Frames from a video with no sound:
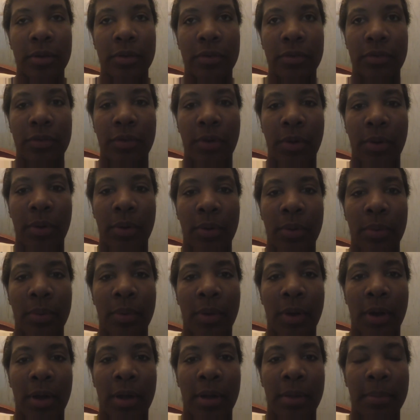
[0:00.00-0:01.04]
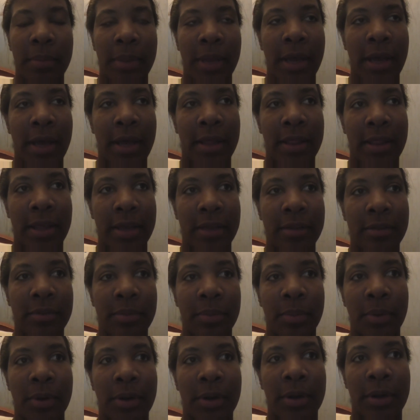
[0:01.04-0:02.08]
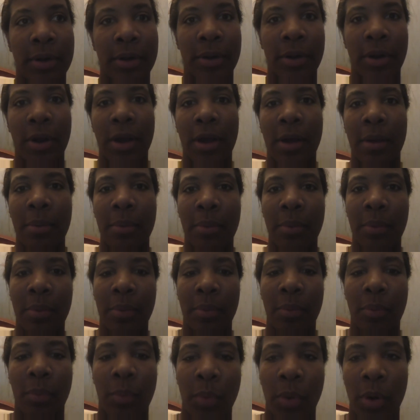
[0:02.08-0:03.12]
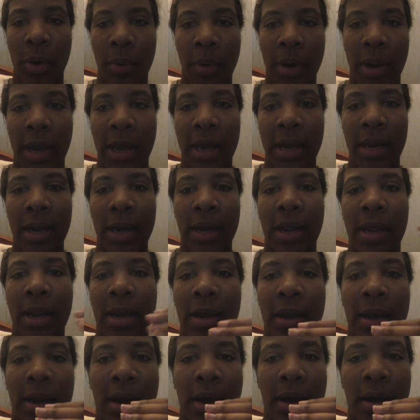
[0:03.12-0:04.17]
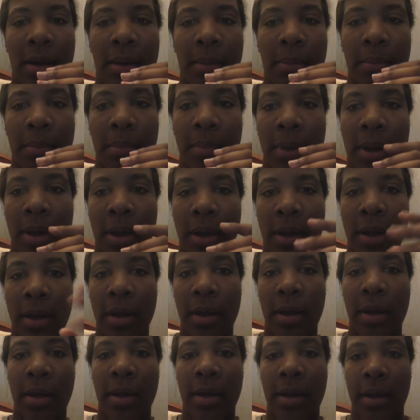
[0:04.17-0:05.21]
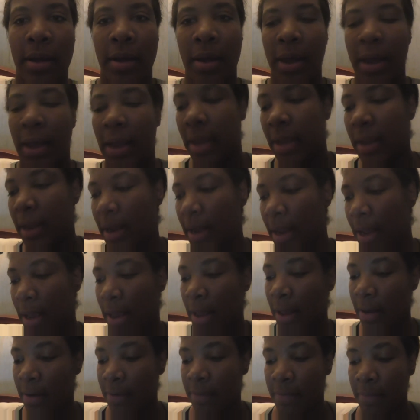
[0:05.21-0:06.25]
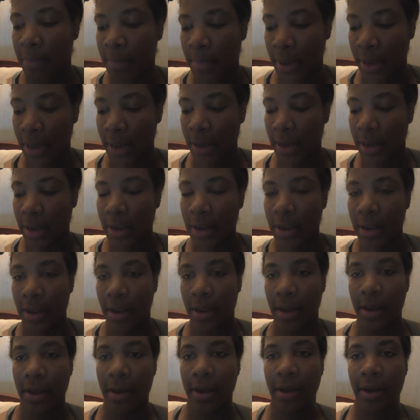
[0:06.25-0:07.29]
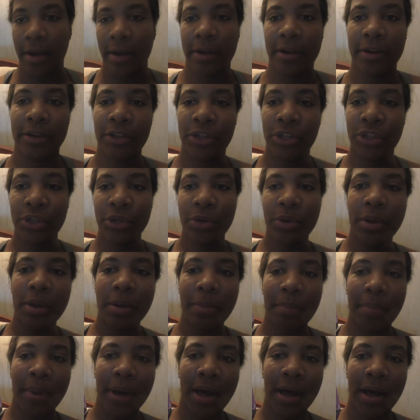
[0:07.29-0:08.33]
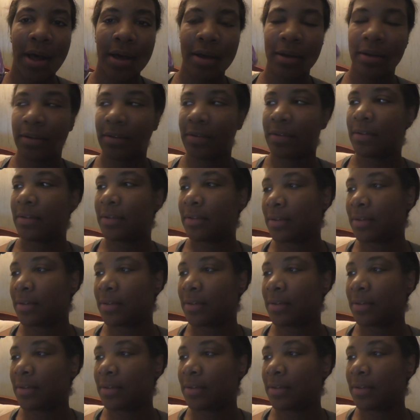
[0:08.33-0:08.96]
So, um, yeah, that's where um, we're heading. And um, I have my julep box.